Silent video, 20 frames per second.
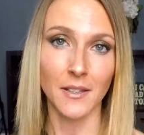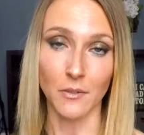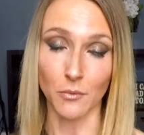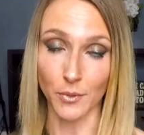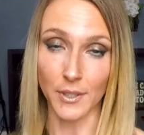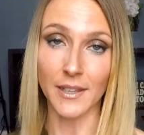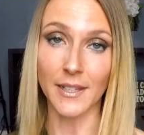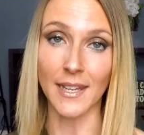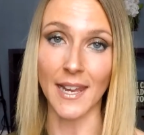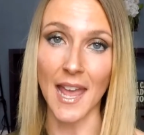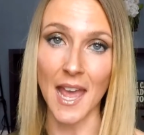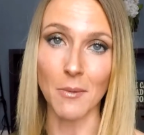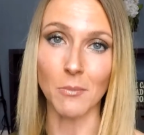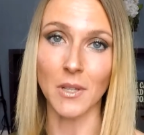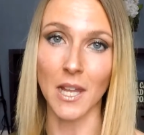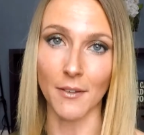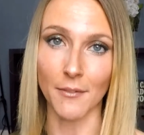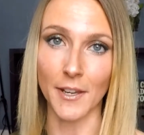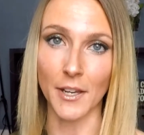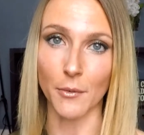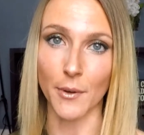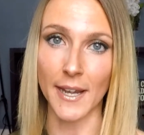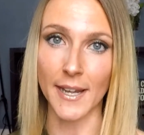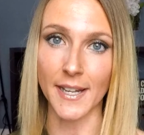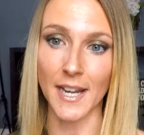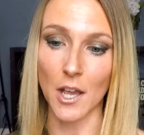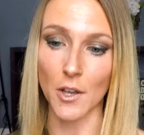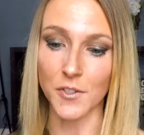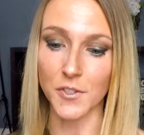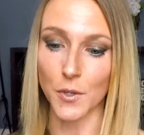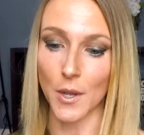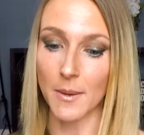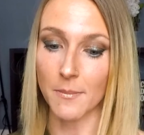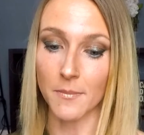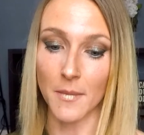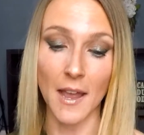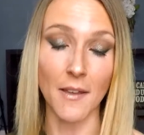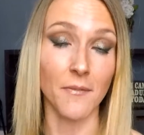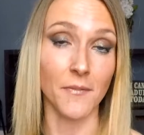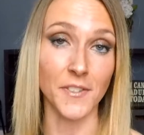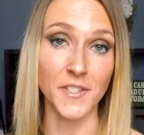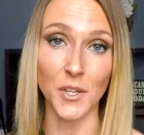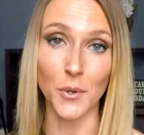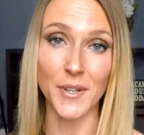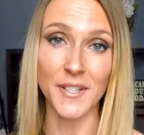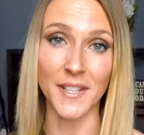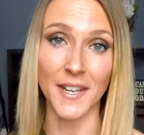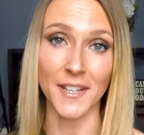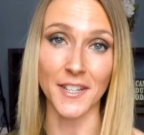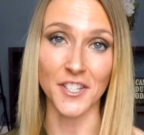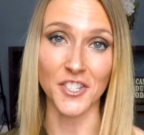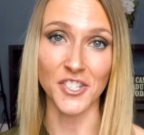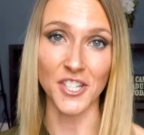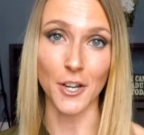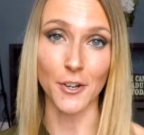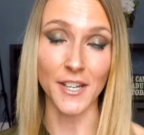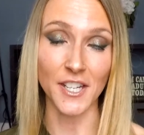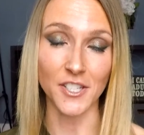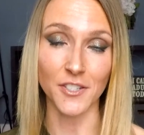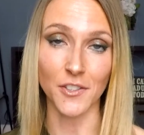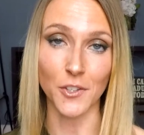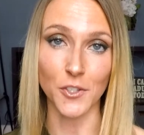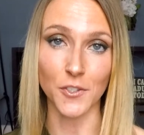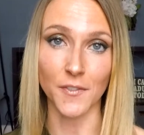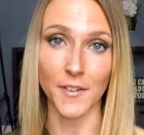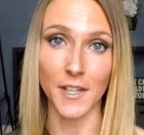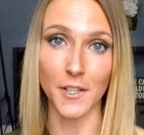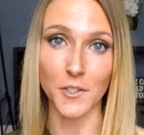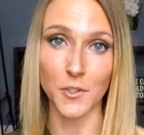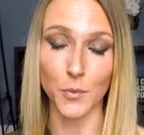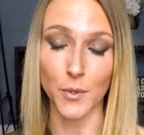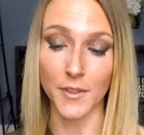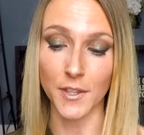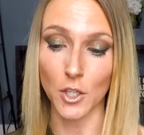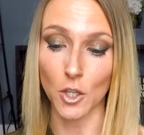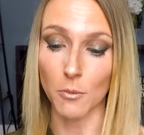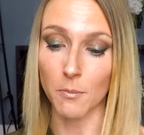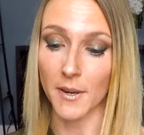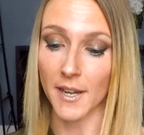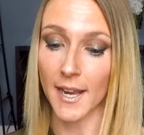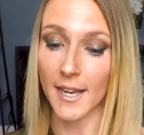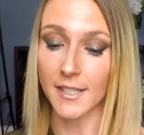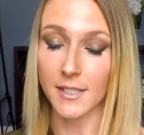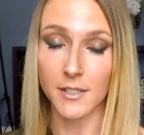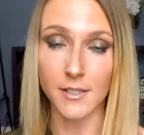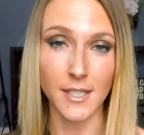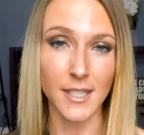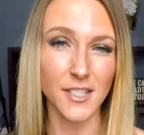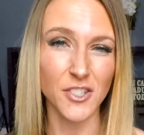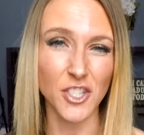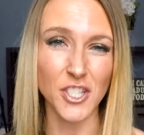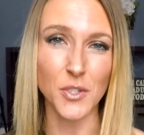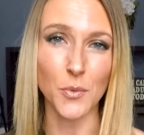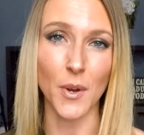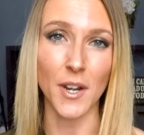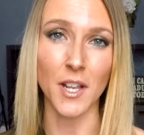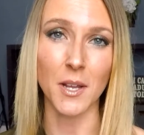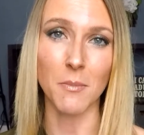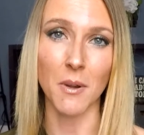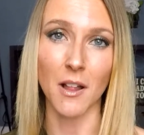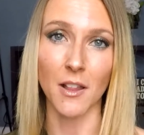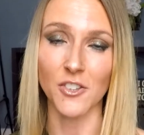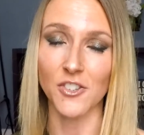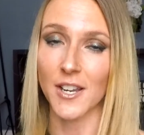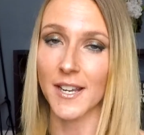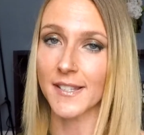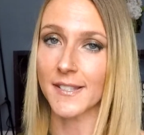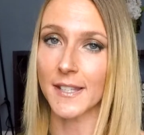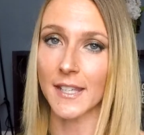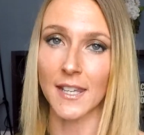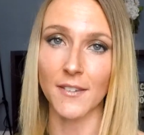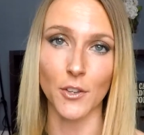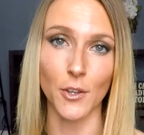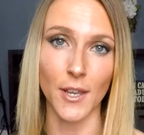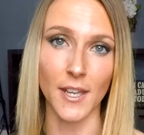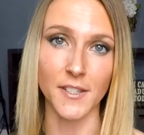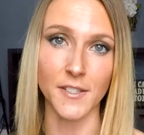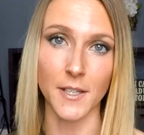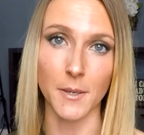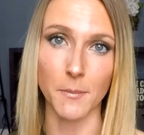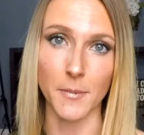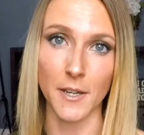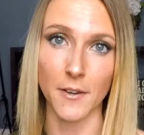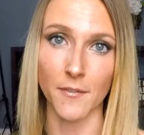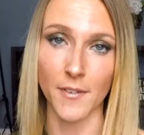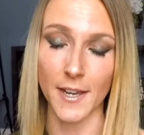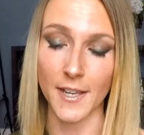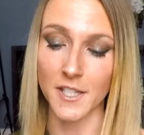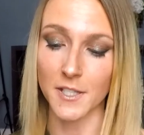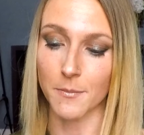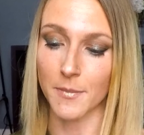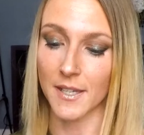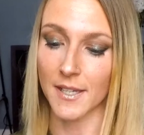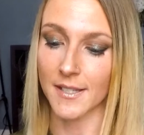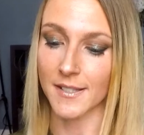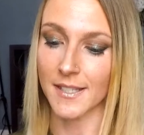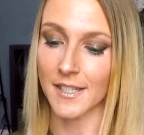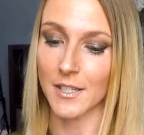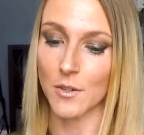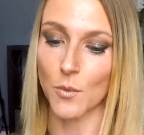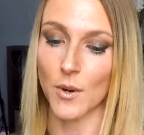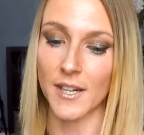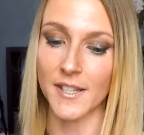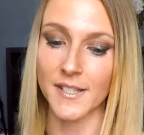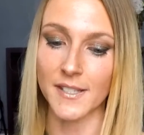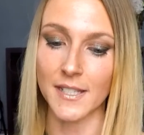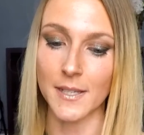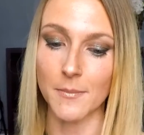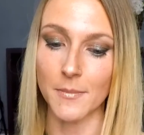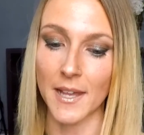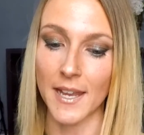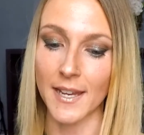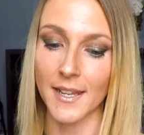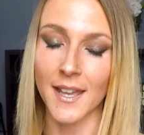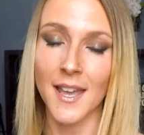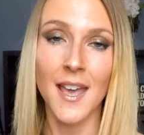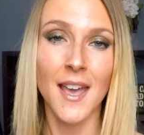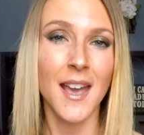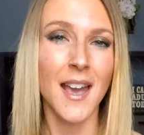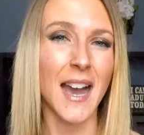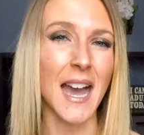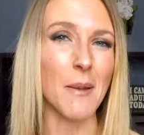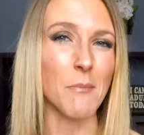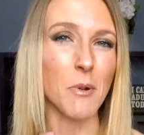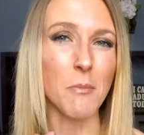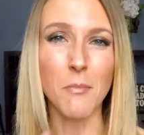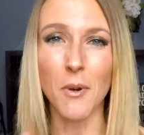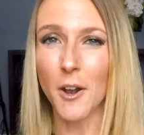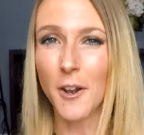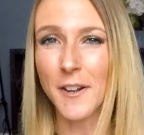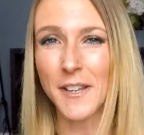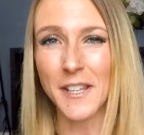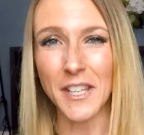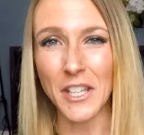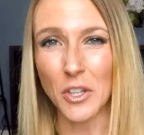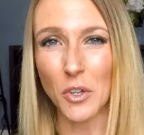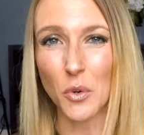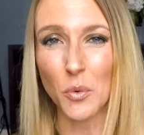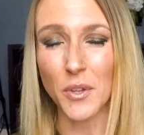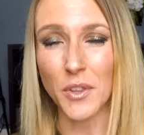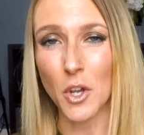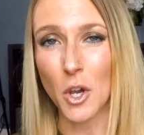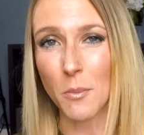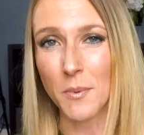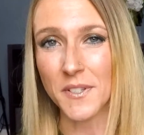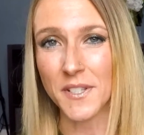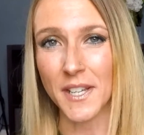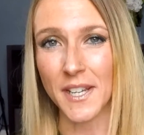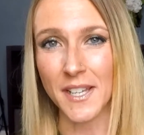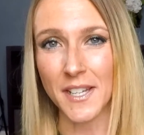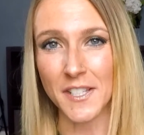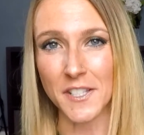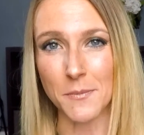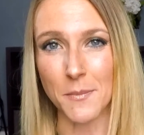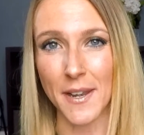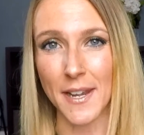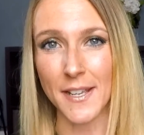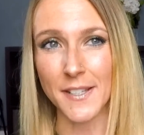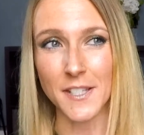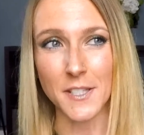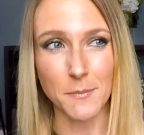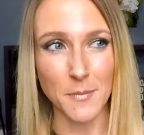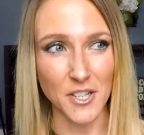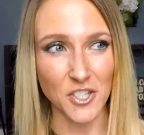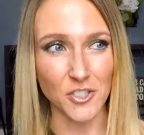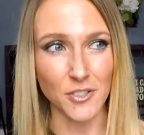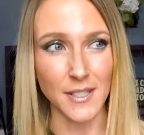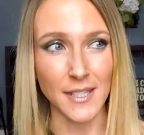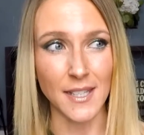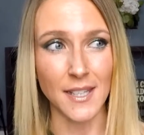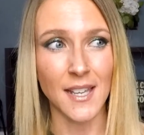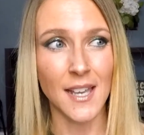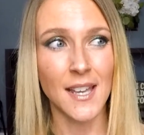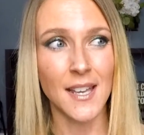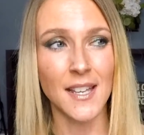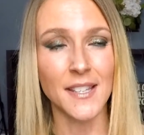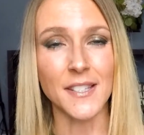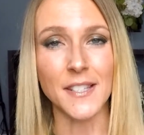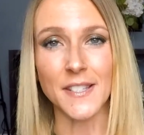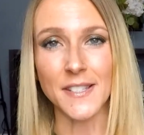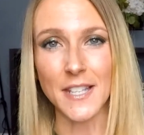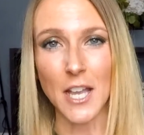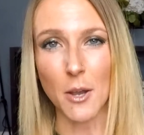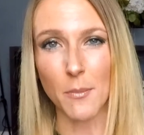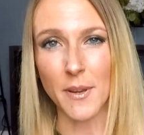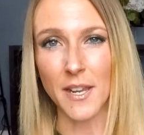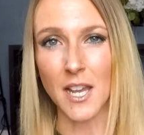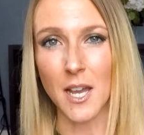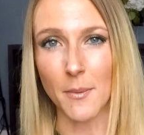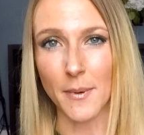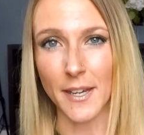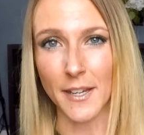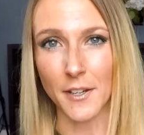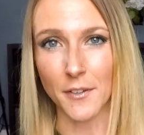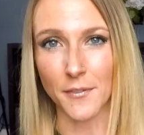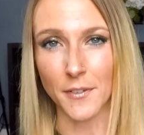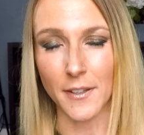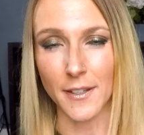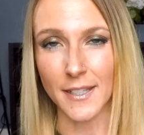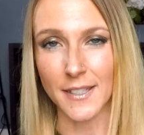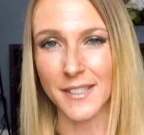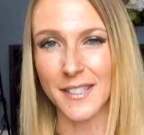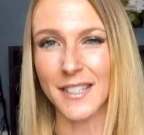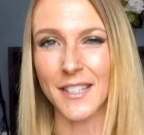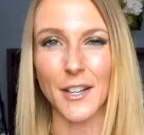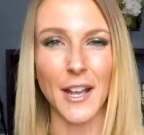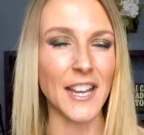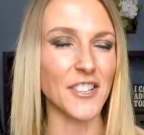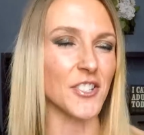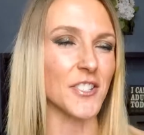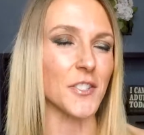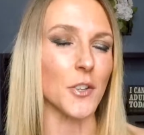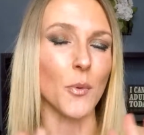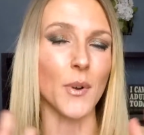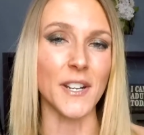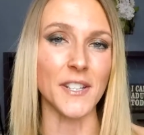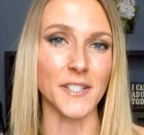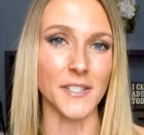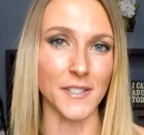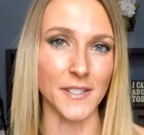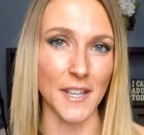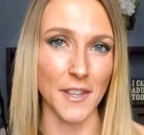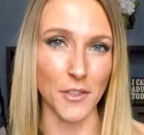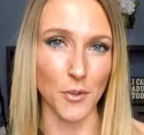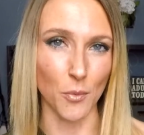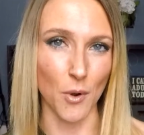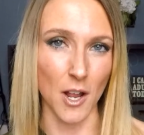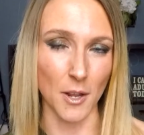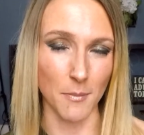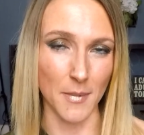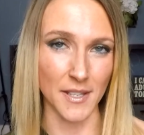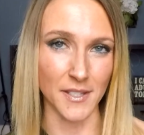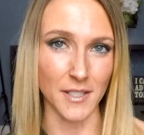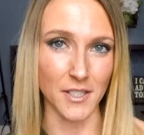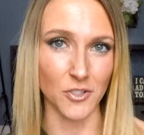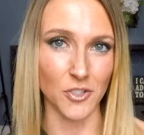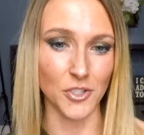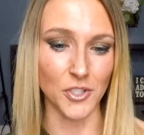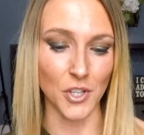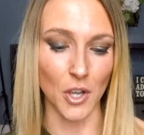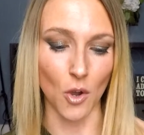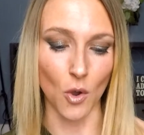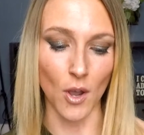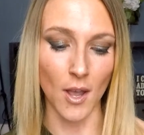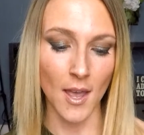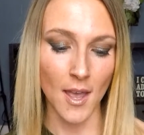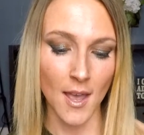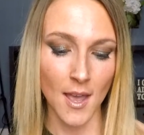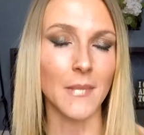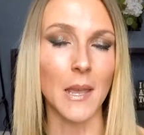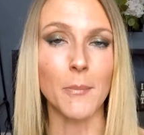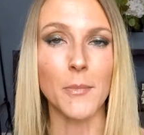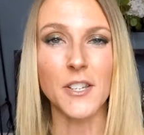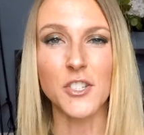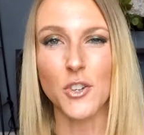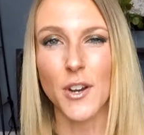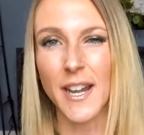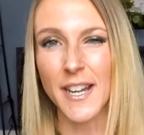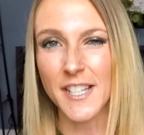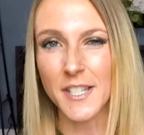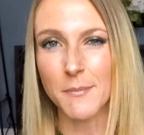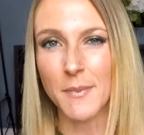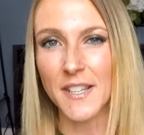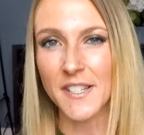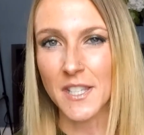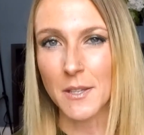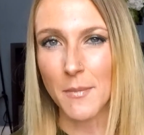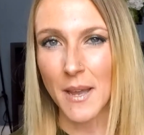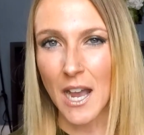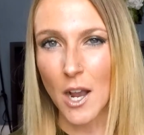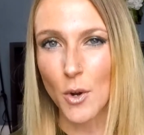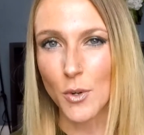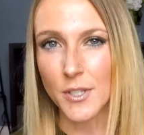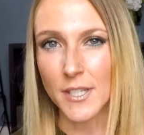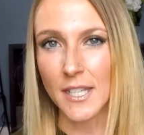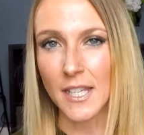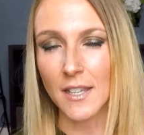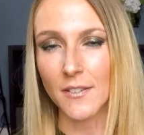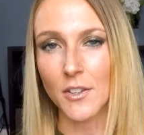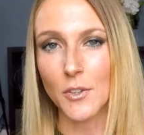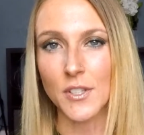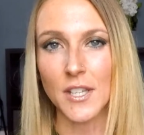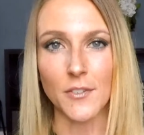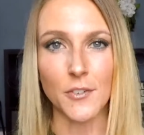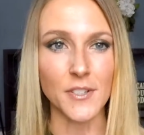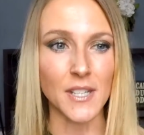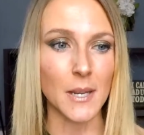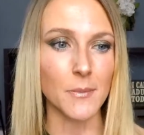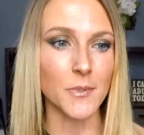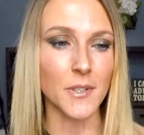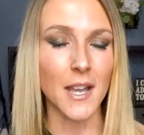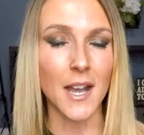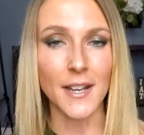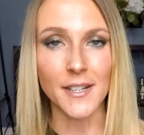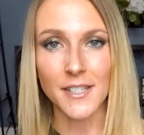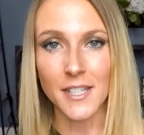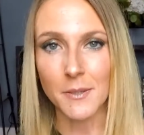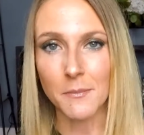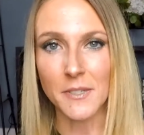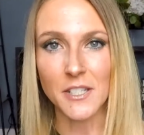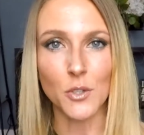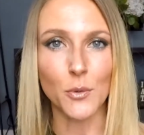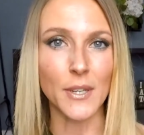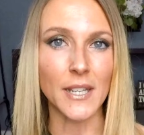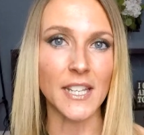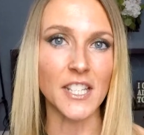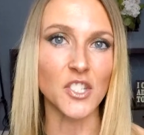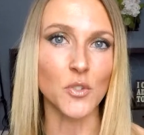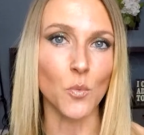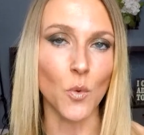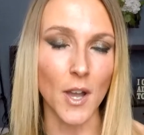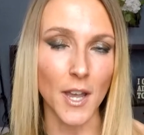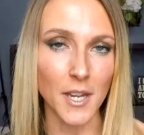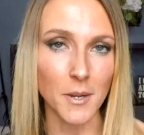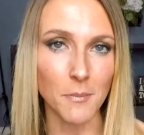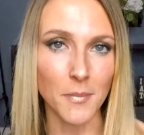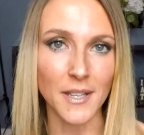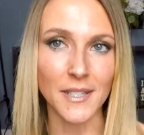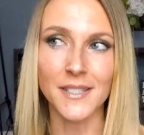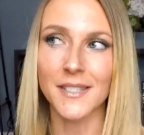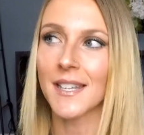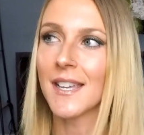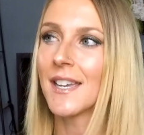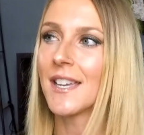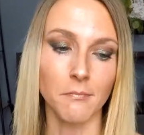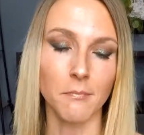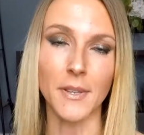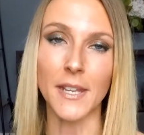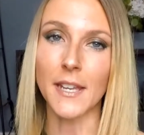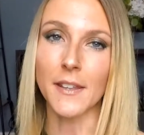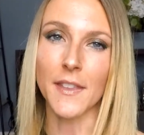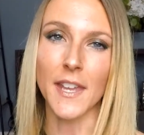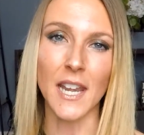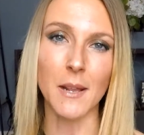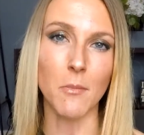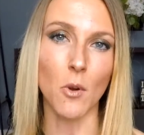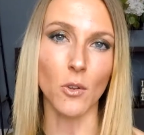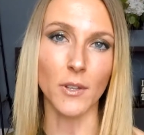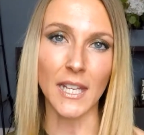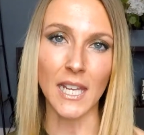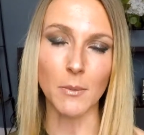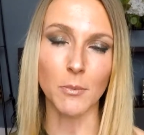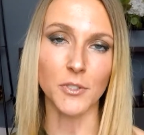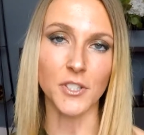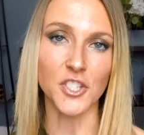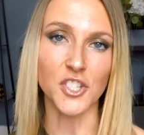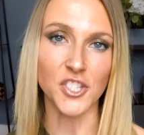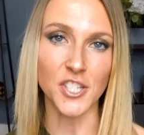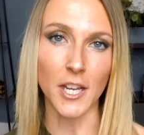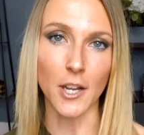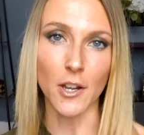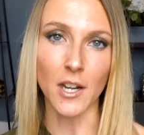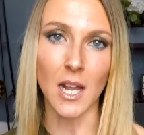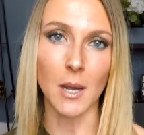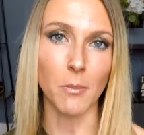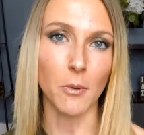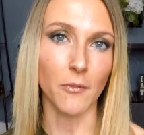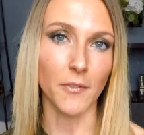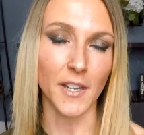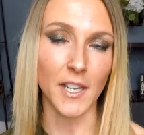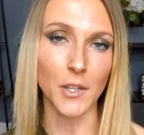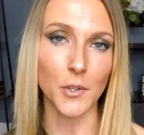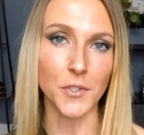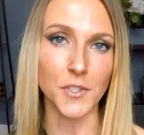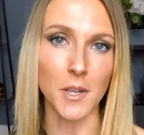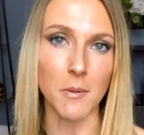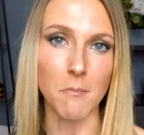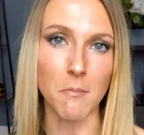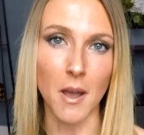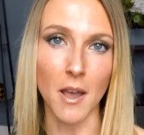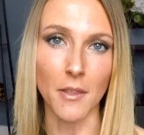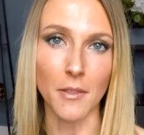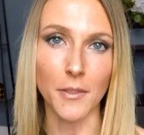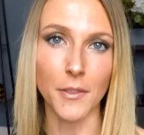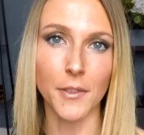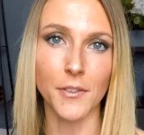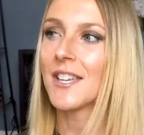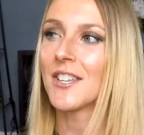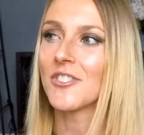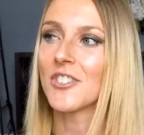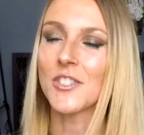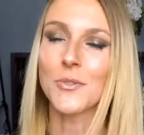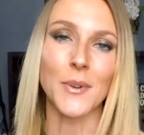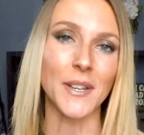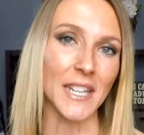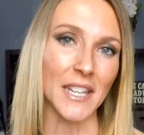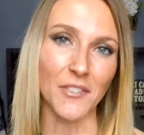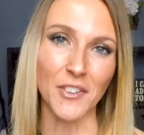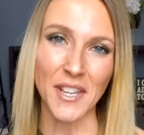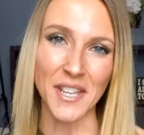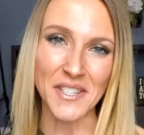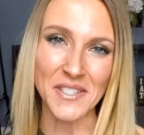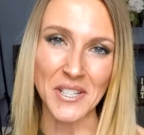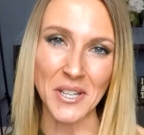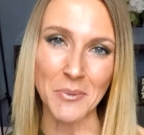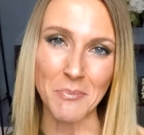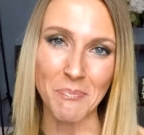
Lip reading: really am loving right now, so I'm so excited to share each of those videos with you. But I did just want to apologize and give you a heads up in advance because I didn't want to seem like I'm bombarding you with Copacetic Cosmetics, especially since now becoming an affiliate. I just don't want to send the wrong message. So I'm going to try to space them out and give you different types of content between each one. But being that I'm only able to share a couple videos a month, just want to give you a heads up.